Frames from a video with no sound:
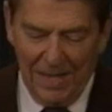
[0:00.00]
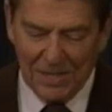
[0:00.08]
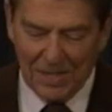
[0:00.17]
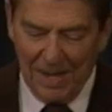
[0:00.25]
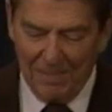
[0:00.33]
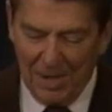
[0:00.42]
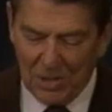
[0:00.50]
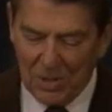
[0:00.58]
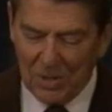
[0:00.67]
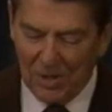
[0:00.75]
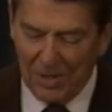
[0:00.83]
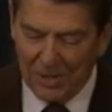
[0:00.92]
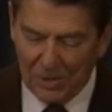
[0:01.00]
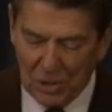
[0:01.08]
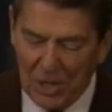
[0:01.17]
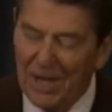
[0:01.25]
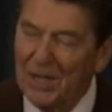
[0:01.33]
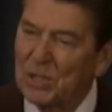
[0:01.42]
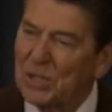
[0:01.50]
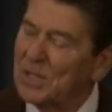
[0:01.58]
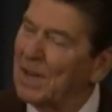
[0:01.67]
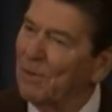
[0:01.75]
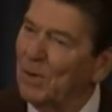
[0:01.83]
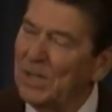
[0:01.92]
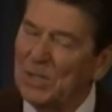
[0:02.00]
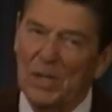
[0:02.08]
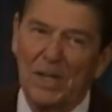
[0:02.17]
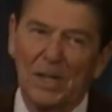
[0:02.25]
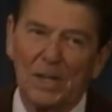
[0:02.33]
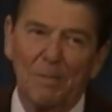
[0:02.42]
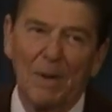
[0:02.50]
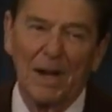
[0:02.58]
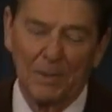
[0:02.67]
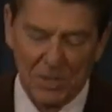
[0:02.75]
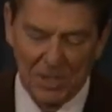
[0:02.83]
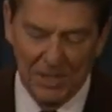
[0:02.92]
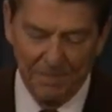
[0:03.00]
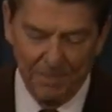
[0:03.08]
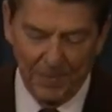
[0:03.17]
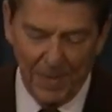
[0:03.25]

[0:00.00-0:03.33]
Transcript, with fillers: As I mentioned earlier, change is never easy in a democracy.